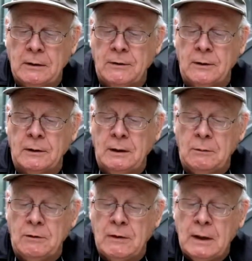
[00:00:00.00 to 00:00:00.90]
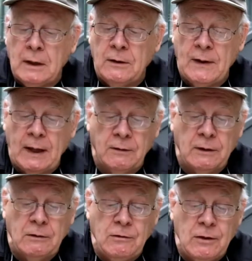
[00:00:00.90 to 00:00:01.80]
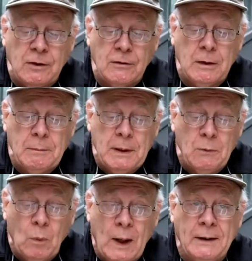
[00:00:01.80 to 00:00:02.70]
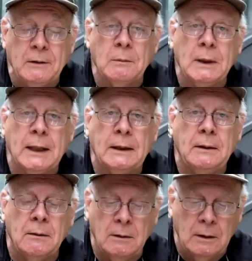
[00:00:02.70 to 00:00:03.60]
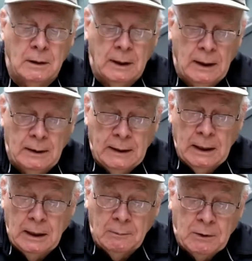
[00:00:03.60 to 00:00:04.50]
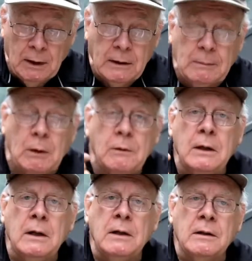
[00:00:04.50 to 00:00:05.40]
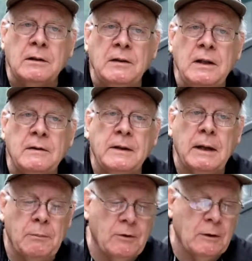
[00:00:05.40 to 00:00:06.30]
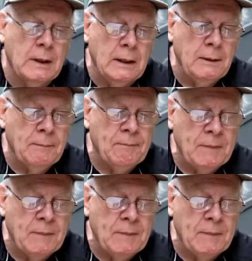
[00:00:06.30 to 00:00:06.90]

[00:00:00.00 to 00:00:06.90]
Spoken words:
The Silky is actually just a bit wider blade, and I'm talking about the teeth tips, okay?